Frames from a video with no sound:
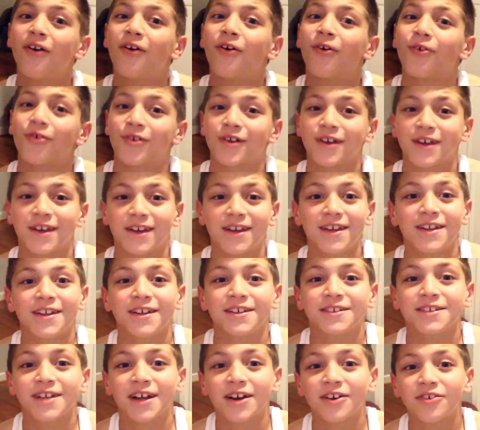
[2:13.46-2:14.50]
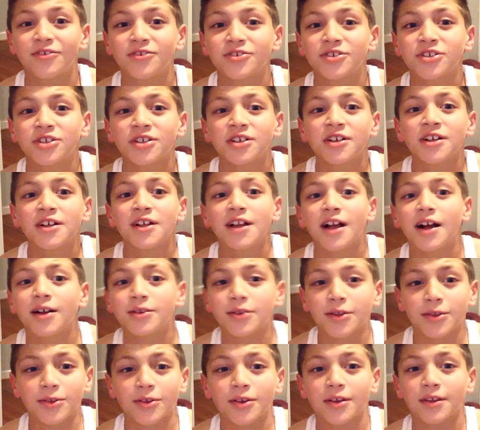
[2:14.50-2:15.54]
or eat it challenge I'm
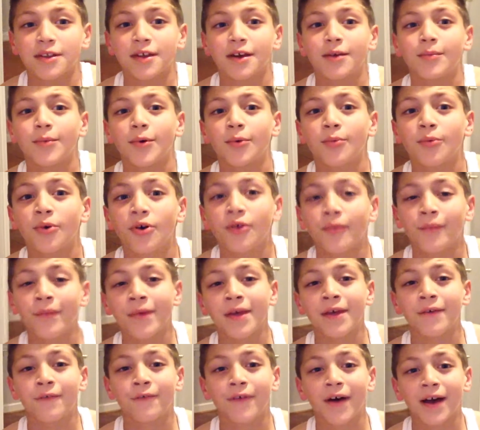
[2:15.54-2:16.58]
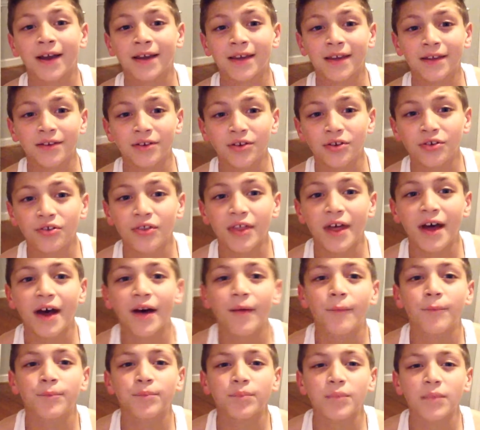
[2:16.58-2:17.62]
just gonna tell my mom if I can do
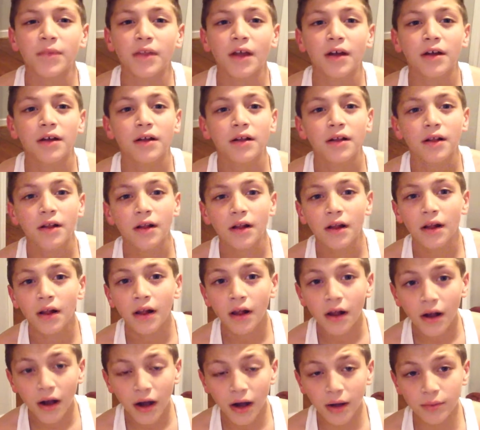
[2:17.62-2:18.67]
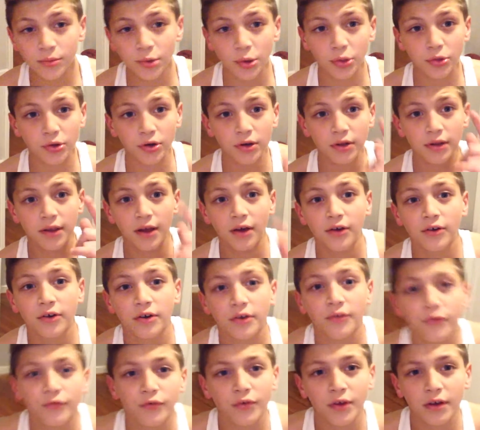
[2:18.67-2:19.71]
that I'm just gonna tell her
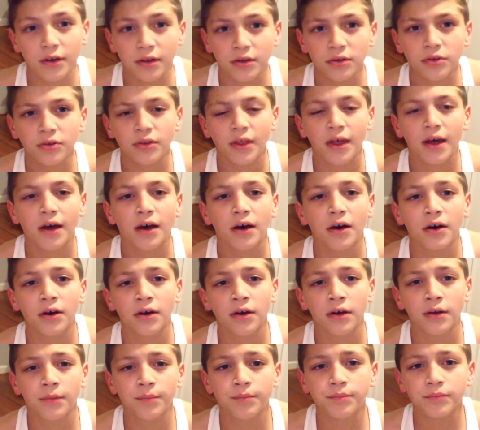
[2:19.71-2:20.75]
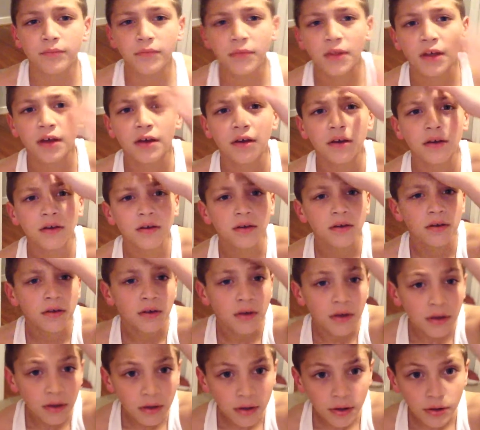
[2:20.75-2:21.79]
if I can do that uh,
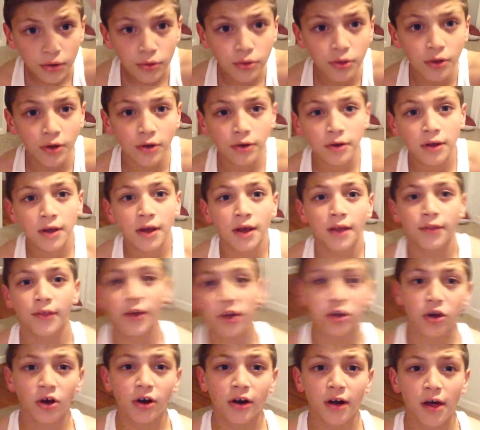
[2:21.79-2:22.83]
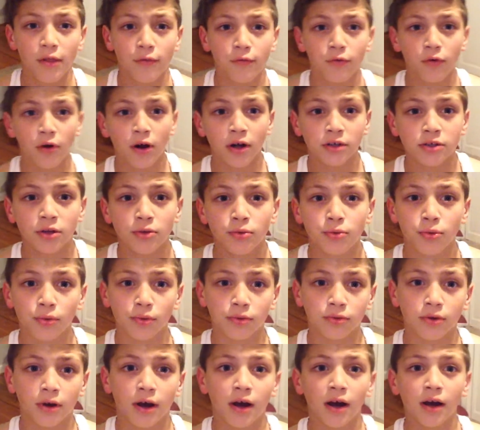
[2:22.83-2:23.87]
so yeah, thank you all guys for watching,
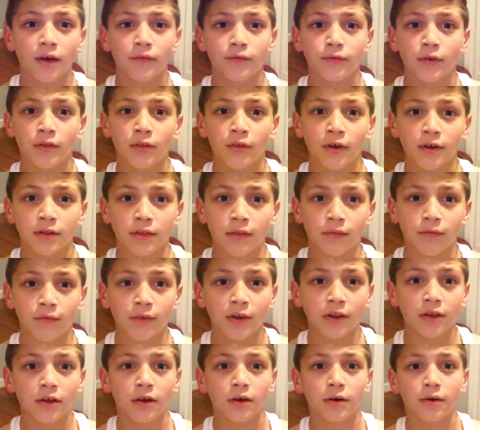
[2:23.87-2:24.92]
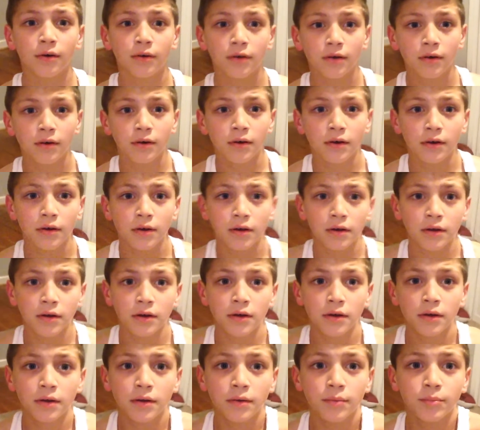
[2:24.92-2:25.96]
subscribe, and like this video.
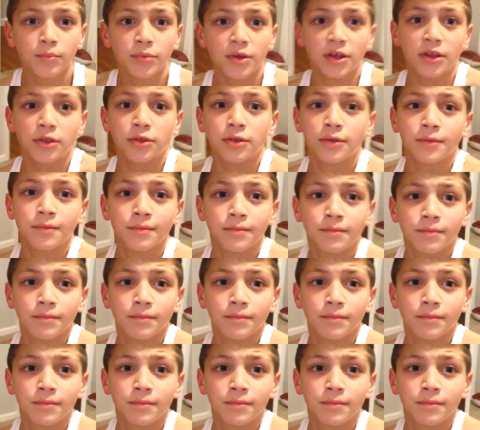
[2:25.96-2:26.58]
Peace.